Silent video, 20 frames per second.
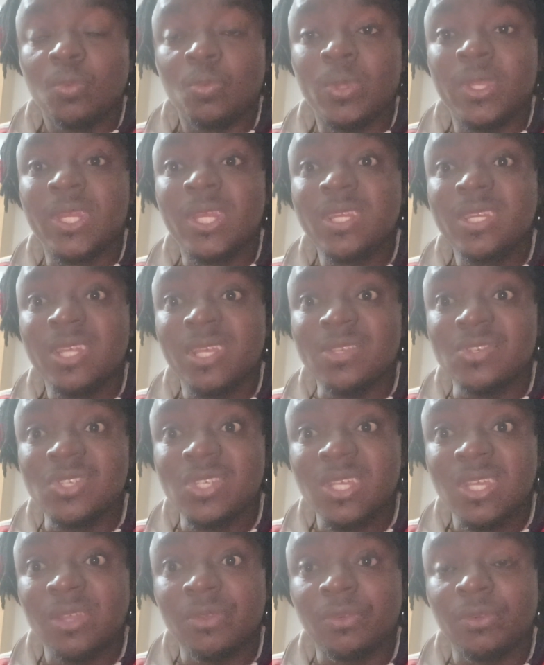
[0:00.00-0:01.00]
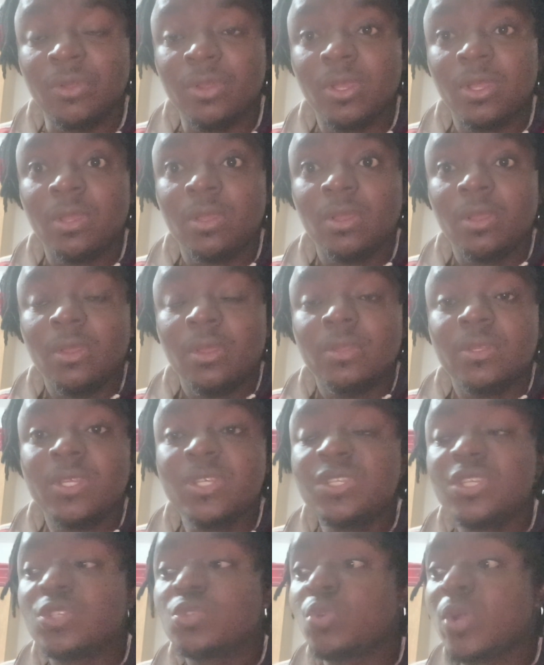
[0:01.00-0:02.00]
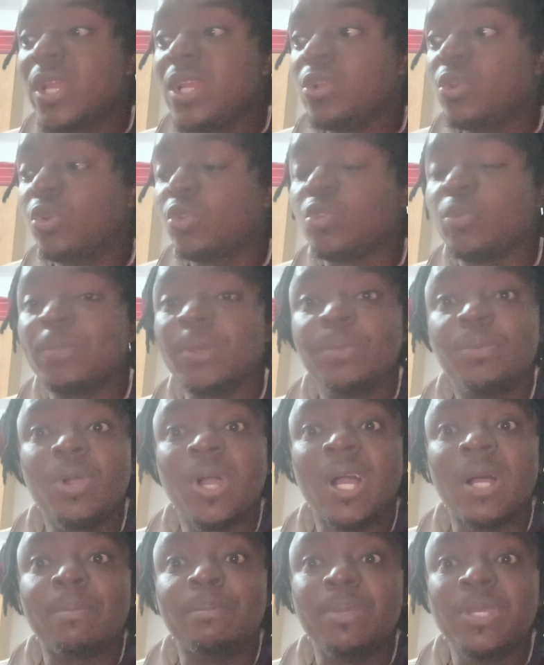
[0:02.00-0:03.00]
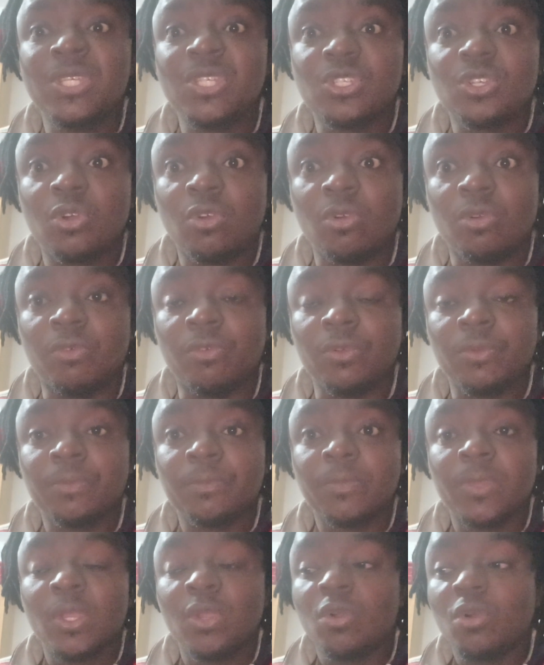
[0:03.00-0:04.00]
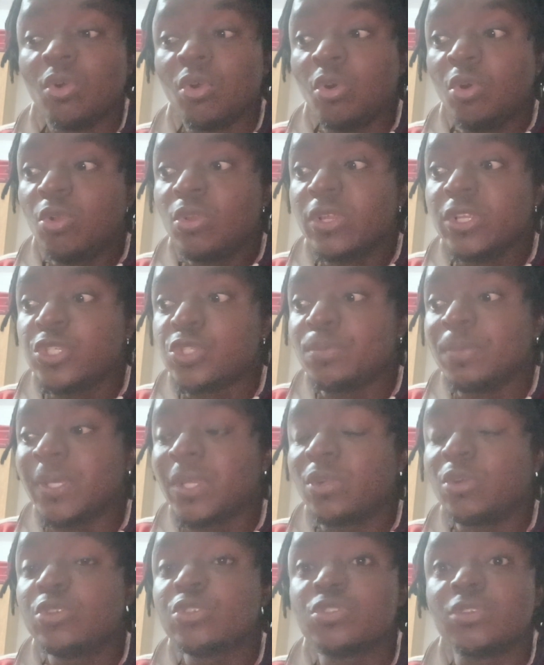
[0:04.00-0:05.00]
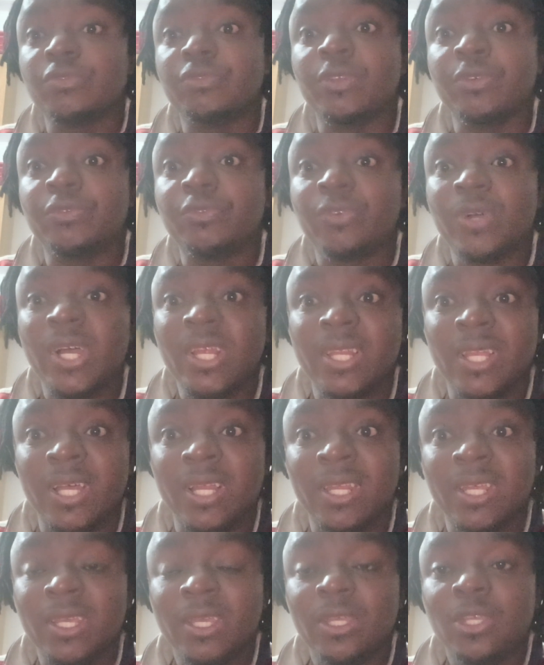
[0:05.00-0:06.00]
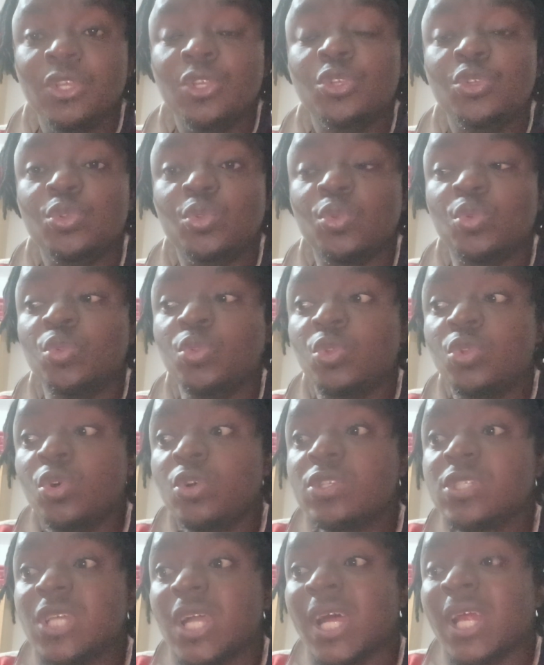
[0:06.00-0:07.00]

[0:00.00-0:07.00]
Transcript: within themselves. This is why a lot of people are pissed off. All is because of the fact that you don't